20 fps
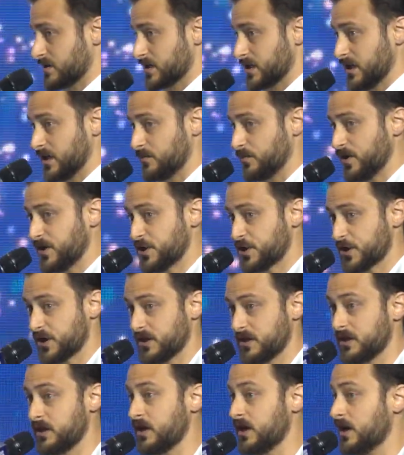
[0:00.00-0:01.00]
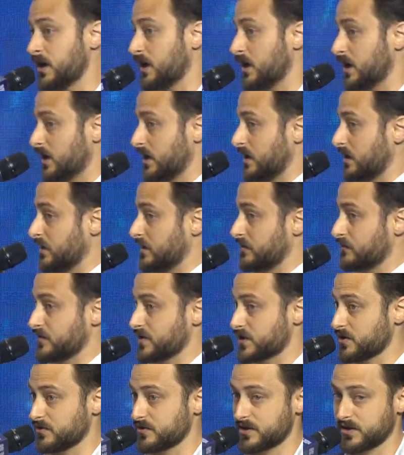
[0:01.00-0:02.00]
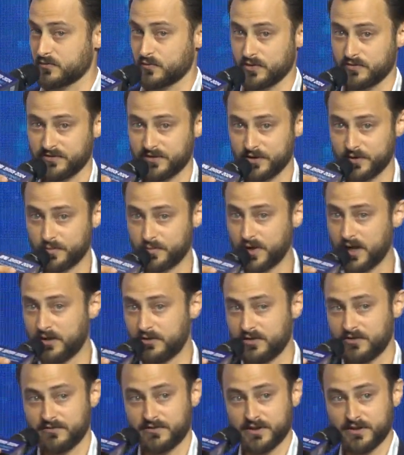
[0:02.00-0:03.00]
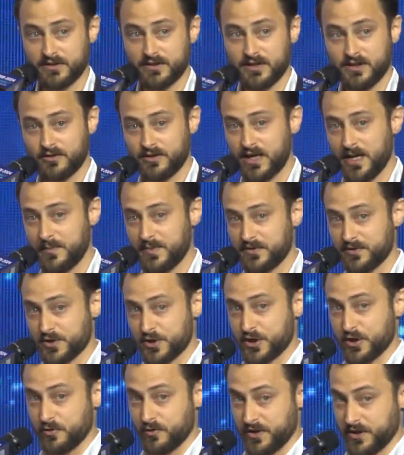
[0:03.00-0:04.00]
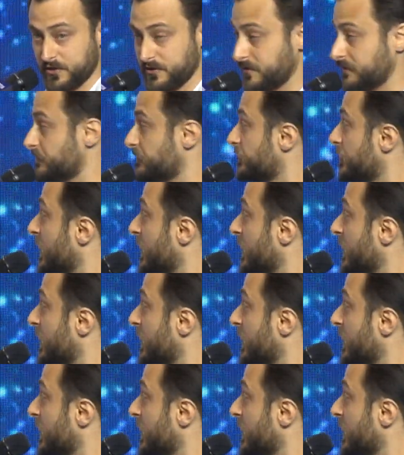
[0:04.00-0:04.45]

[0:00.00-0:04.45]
calibration. Results that we're very proud of and are happy to show here.